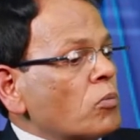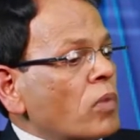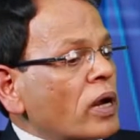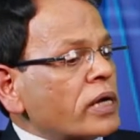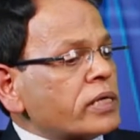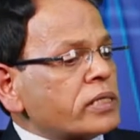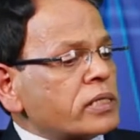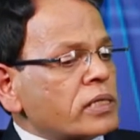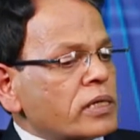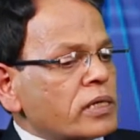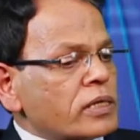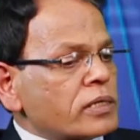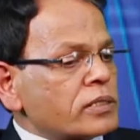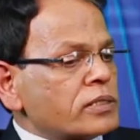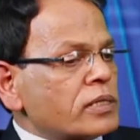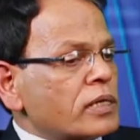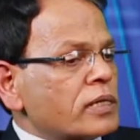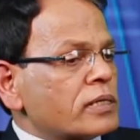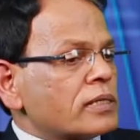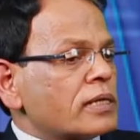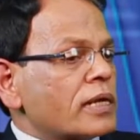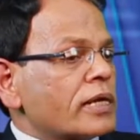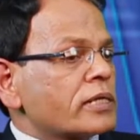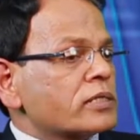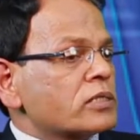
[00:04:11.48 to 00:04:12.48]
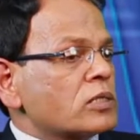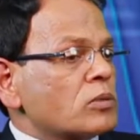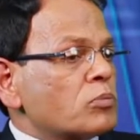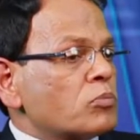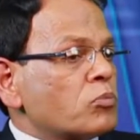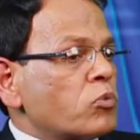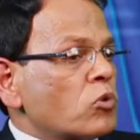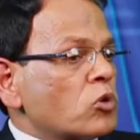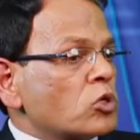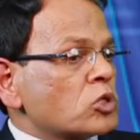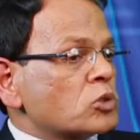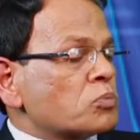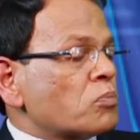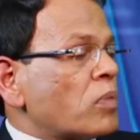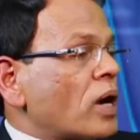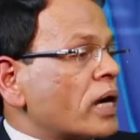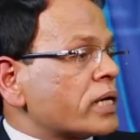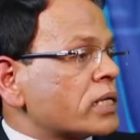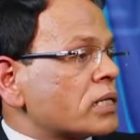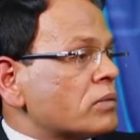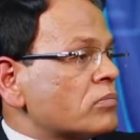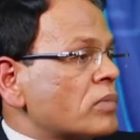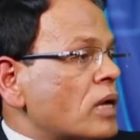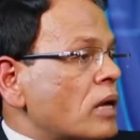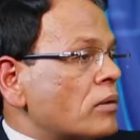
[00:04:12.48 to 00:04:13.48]
You might heard that like the
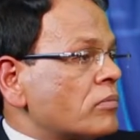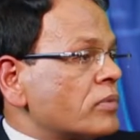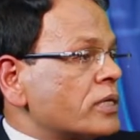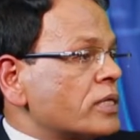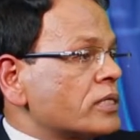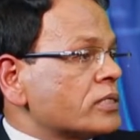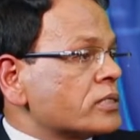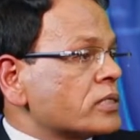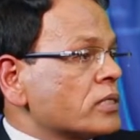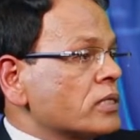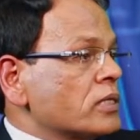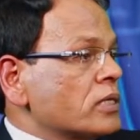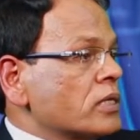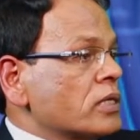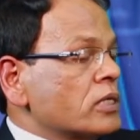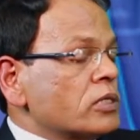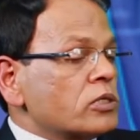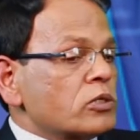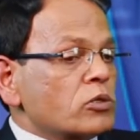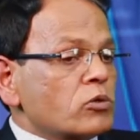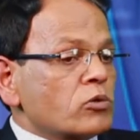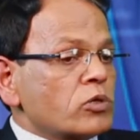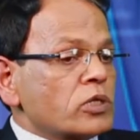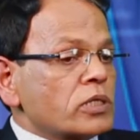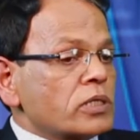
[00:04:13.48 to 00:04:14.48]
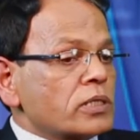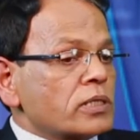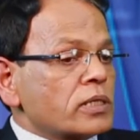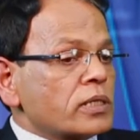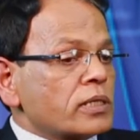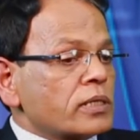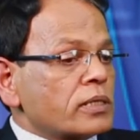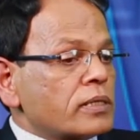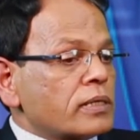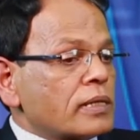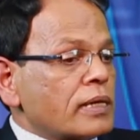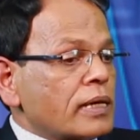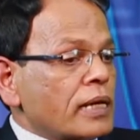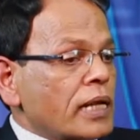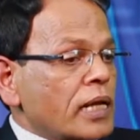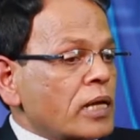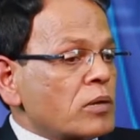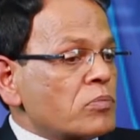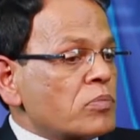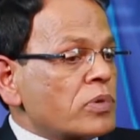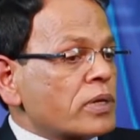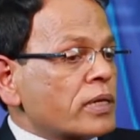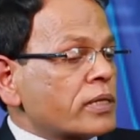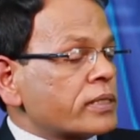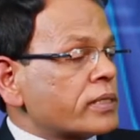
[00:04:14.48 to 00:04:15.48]
postpartum hemorrhage, during the
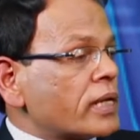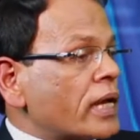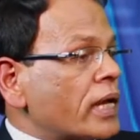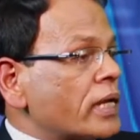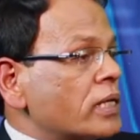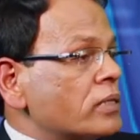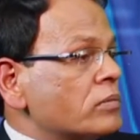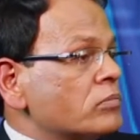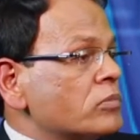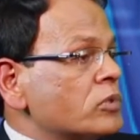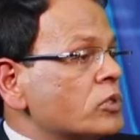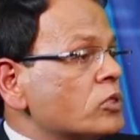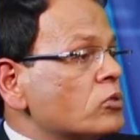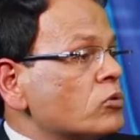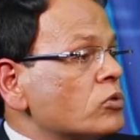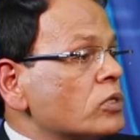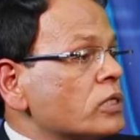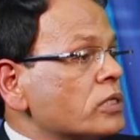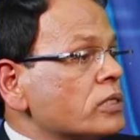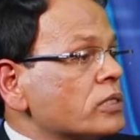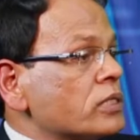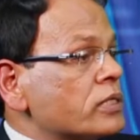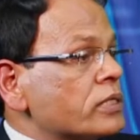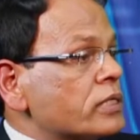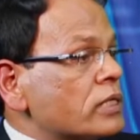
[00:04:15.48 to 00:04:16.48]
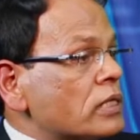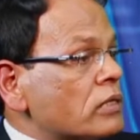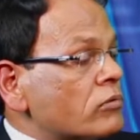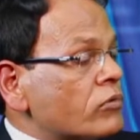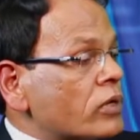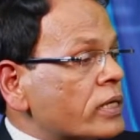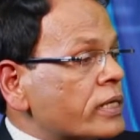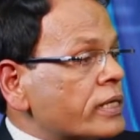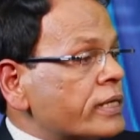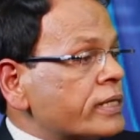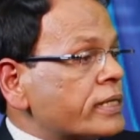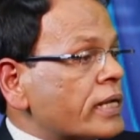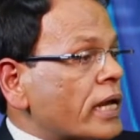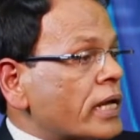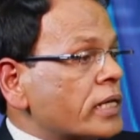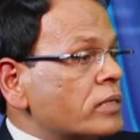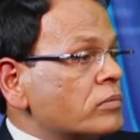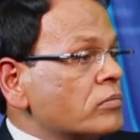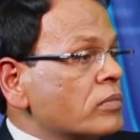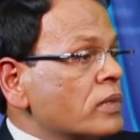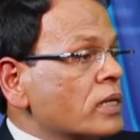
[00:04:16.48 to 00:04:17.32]
labor time, during the delivery time,